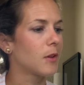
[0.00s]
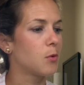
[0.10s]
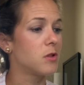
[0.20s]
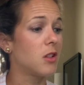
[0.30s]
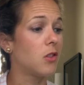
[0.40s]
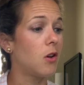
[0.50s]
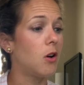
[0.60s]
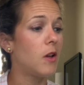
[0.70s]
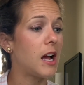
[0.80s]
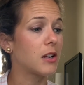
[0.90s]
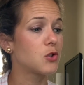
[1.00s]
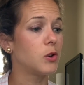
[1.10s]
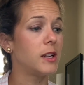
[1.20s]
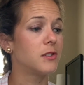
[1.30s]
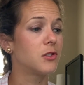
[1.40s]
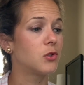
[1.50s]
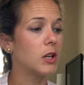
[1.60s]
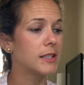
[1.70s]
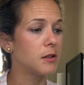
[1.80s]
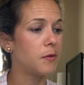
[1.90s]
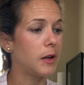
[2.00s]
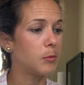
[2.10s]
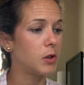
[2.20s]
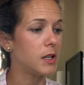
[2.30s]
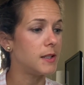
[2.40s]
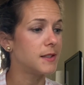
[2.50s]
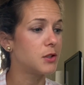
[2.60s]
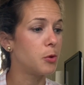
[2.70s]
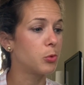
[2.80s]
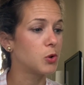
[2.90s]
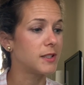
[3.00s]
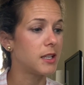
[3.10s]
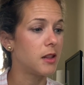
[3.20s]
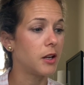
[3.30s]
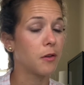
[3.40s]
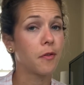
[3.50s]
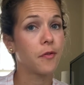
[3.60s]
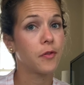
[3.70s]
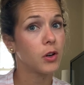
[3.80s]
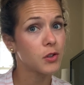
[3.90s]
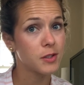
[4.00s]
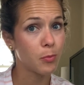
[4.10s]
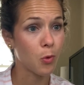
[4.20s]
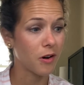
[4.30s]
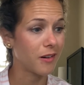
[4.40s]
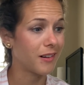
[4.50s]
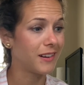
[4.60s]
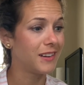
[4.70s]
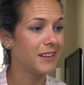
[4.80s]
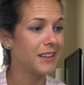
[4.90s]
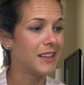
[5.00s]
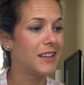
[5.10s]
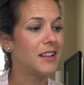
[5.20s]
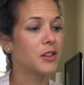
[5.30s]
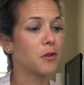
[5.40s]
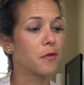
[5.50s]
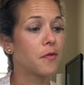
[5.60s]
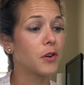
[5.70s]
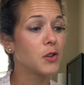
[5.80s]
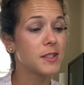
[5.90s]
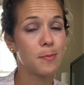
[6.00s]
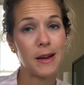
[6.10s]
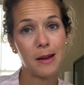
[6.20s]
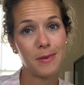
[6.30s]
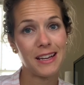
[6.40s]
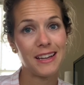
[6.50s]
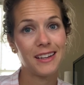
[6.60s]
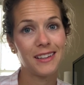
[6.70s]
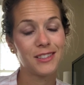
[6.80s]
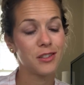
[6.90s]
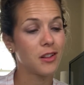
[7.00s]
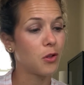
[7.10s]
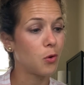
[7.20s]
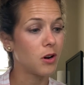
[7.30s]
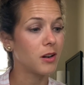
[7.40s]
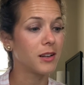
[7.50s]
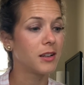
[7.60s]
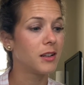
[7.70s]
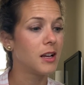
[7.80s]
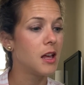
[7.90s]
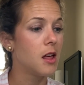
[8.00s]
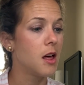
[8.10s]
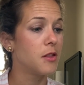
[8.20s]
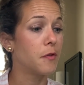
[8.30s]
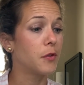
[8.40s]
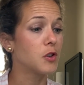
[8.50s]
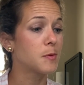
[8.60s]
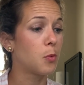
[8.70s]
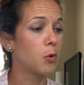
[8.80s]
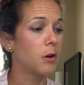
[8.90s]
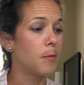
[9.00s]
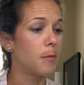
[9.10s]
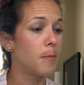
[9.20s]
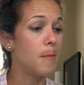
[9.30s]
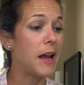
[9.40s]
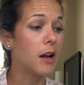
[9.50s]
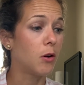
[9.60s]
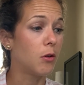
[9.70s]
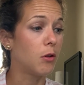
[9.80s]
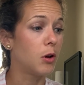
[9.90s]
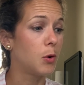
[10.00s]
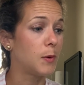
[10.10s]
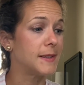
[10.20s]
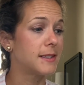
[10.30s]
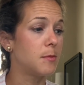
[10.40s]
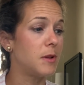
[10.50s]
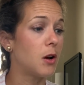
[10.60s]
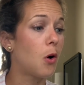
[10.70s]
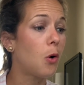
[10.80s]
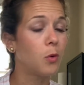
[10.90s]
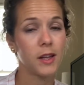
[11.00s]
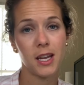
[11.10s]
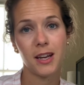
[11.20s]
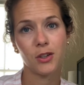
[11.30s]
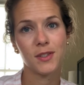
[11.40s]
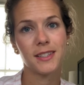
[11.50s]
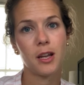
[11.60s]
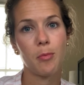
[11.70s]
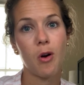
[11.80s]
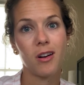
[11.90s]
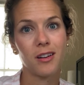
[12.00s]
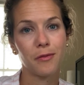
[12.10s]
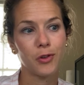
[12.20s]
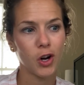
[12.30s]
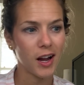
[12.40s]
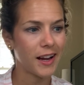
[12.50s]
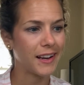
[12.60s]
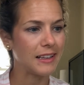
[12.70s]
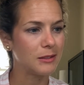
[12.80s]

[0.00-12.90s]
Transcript: Well, the law actually instructed families to present their firstborn, their first baby, to the Lord. The firstborn male was to be holy or set apart for God.